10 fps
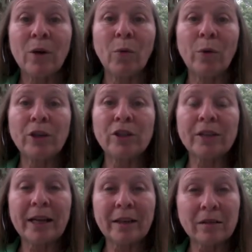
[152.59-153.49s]
which
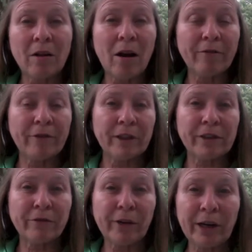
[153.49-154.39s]
sets off this
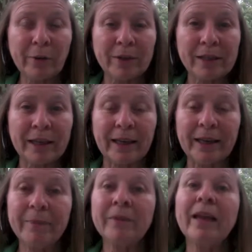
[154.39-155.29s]

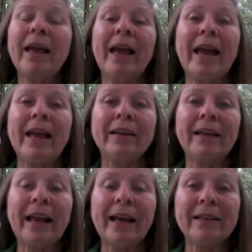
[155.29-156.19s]
frequency, and it
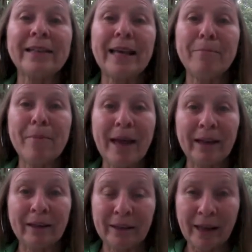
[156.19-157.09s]
has a
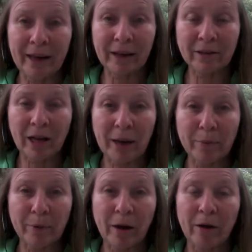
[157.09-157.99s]
magnetic
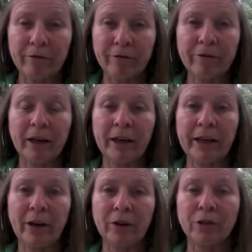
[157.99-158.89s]
type of
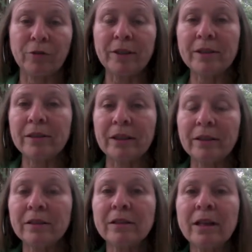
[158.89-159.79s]

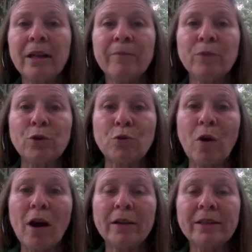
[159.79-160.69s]
characteristics,
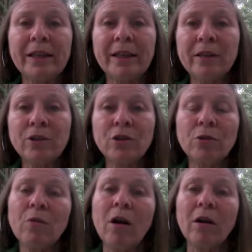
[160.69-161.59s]
draws
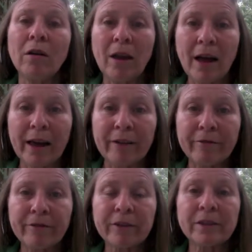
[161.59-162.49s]
into our
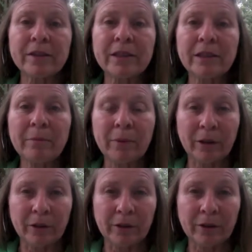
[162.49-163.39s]
life
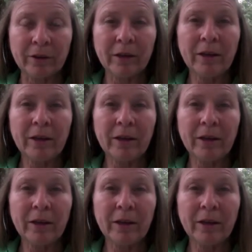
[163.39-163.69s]
similar